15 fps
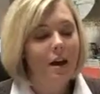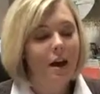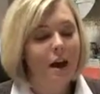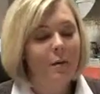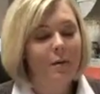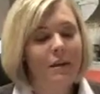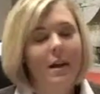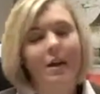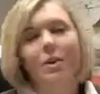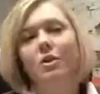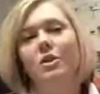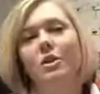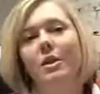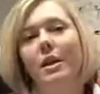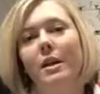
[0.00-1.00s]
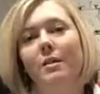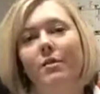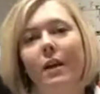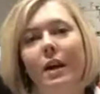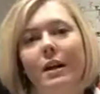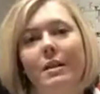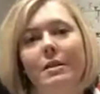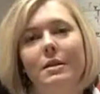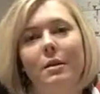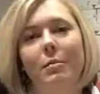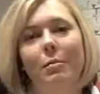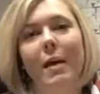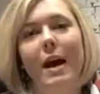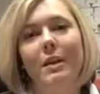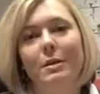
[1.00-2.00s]
And then I usually invite
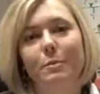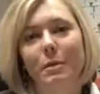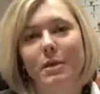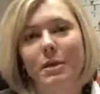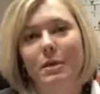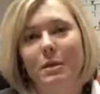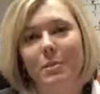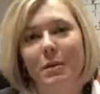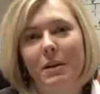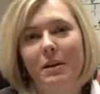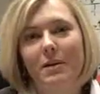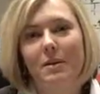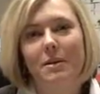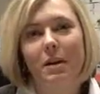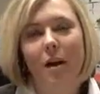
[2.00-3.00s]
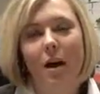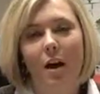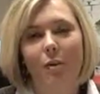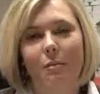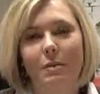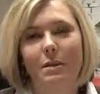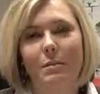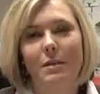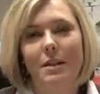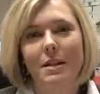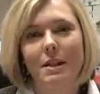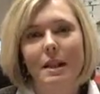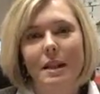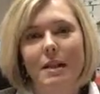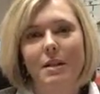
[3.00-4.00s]
some past participants to come, some of the
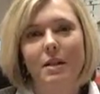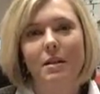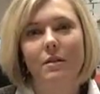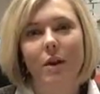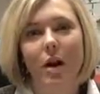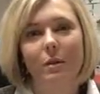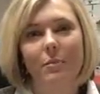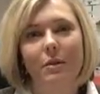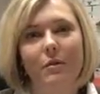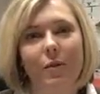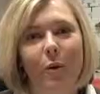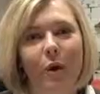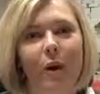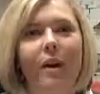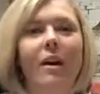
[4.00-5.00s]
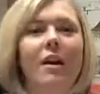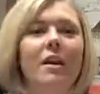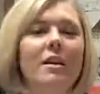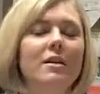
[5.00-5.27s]
teens that have gone before,